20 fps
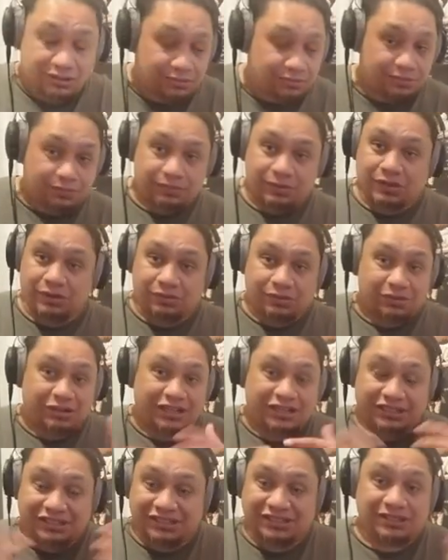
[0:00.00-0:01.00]
but all I
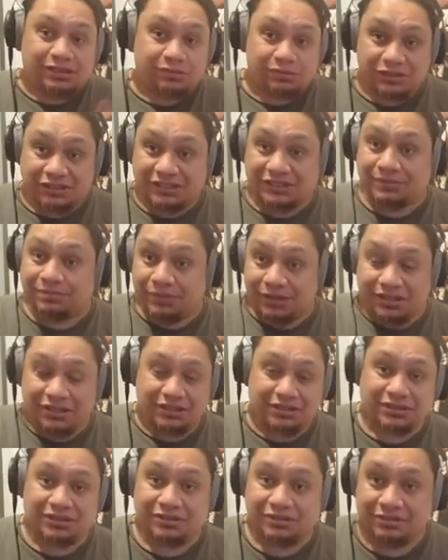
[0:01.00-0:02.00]
just did was just mihi
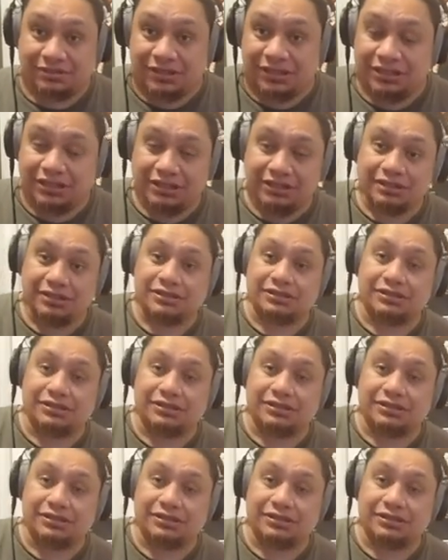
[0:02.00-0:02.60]
to the